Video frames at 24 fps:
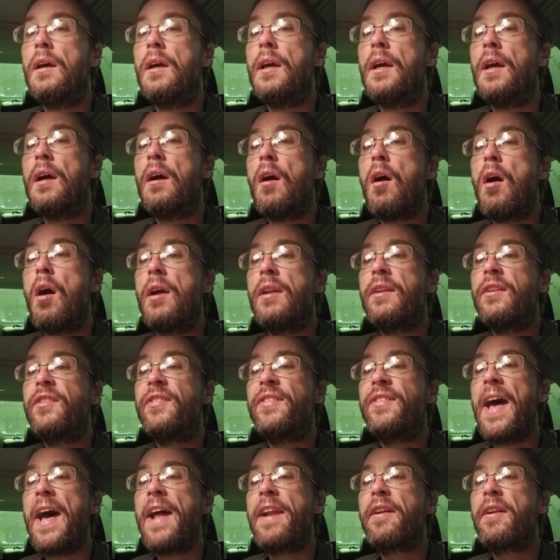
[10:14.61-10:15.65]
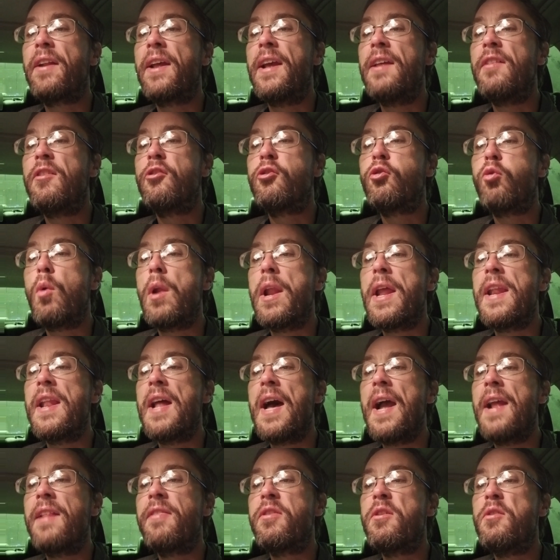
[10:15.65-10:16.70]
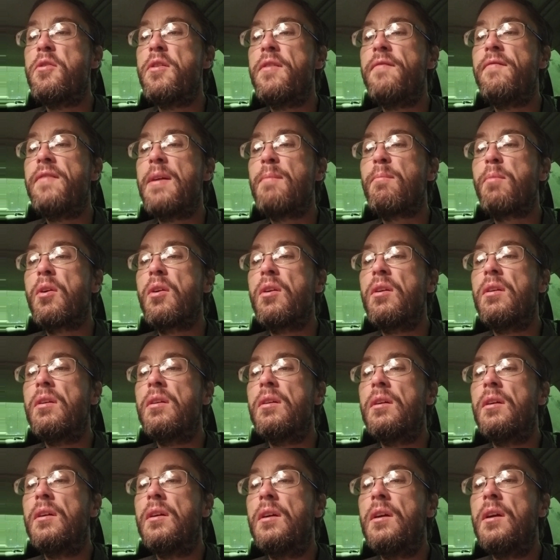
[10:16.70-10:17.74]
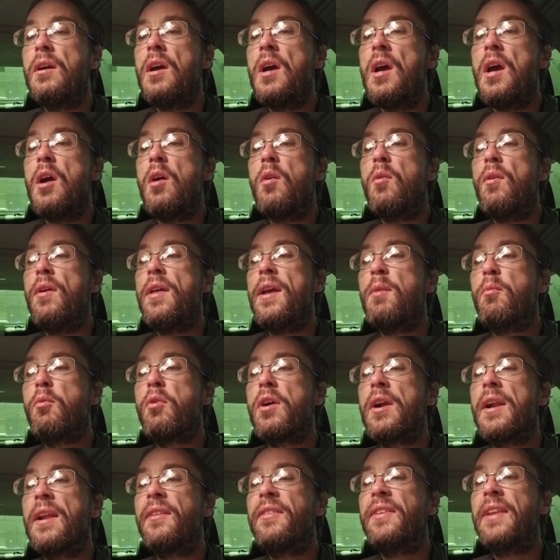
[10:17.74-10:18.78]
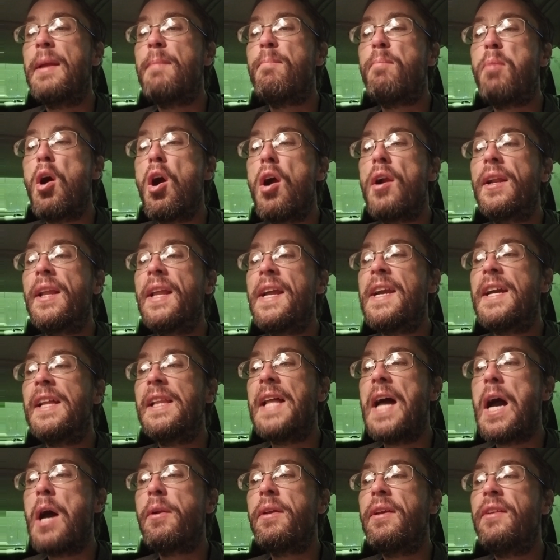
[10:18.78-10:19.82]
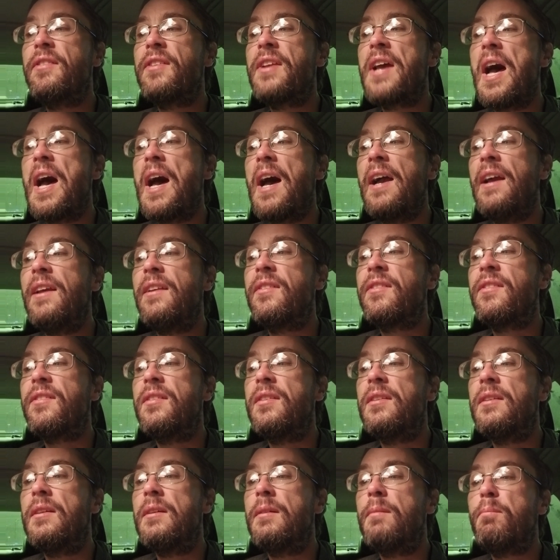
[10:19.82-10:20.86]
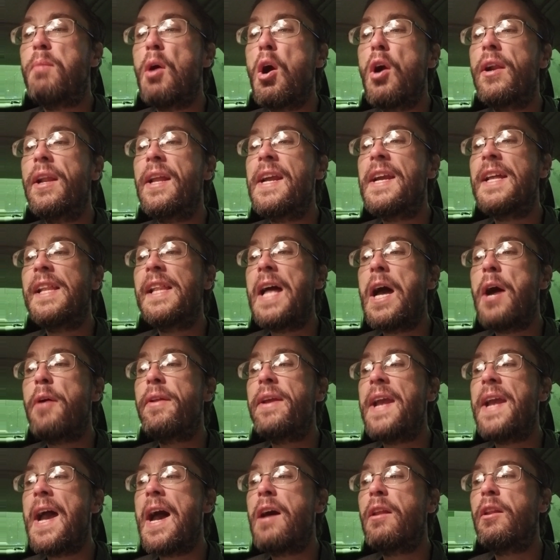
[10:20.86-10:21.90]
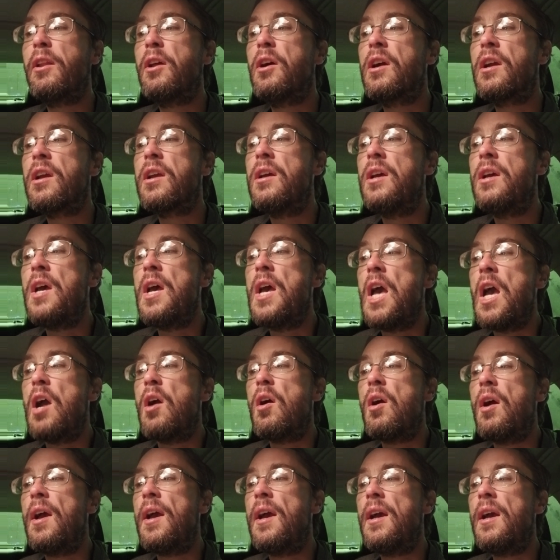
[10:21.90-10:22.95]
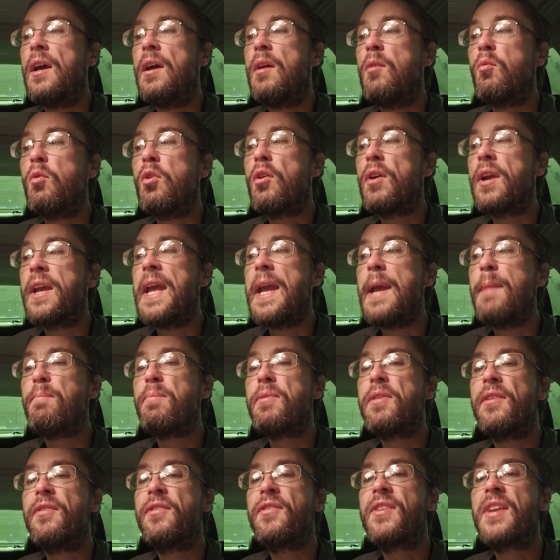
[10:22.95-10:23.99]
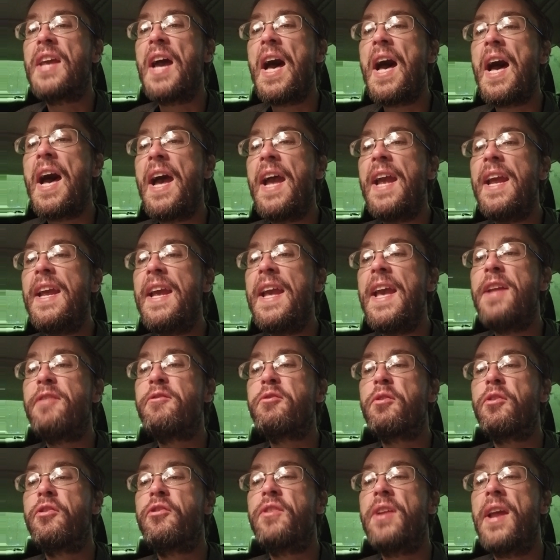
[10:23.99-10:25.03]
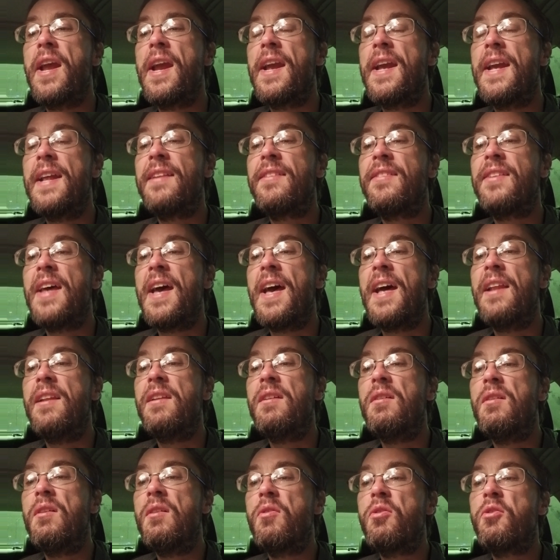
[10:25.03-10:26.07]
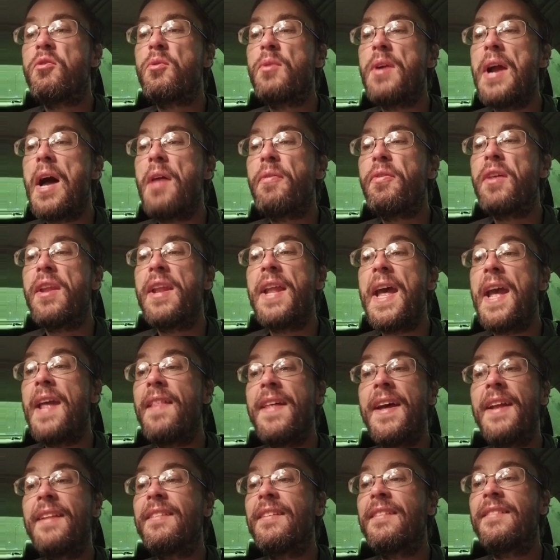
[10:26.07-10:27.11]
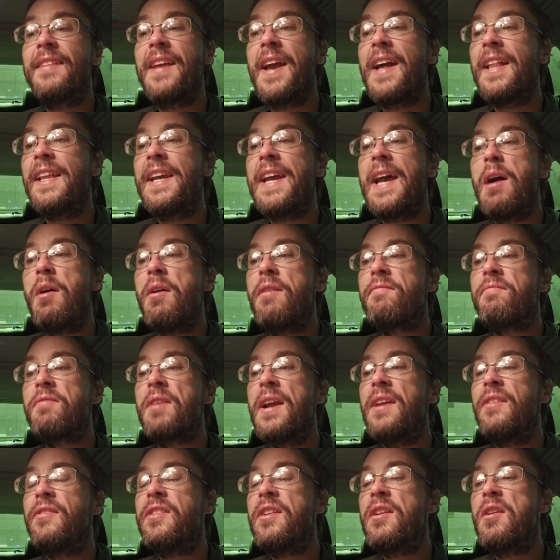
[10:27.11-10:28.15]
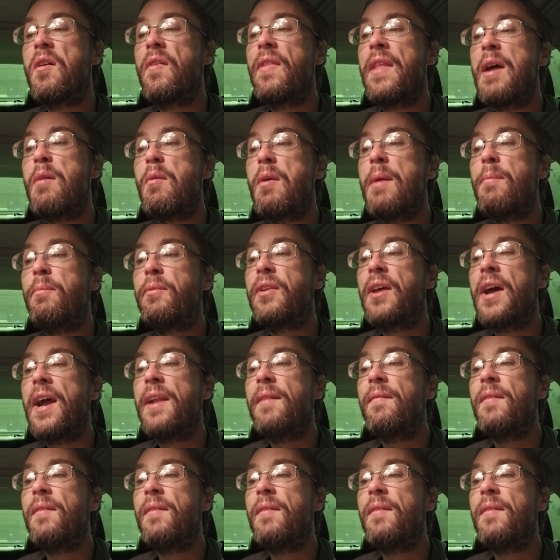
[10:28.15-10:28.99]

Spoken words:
on Saturday, the 29th of November, we're going to see partly cloudy skies, partly cloudy outlook. Will keep the sky interesting, it said, throughout the day. That's exactly how it phrased it on that website.